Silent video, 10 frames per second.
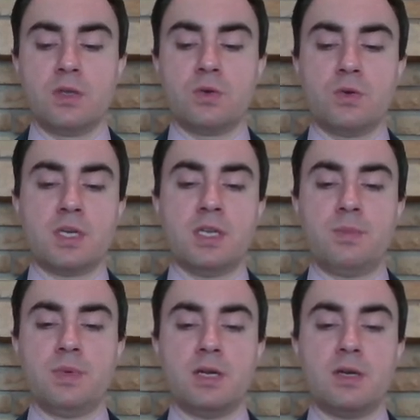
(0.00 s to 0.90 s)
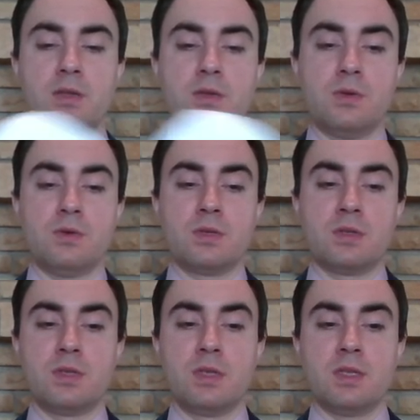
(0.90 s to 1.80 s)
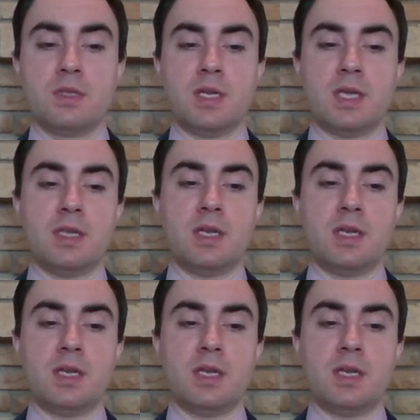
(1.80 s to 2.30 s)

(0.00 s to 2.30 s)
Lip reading: Nor can it be argued that it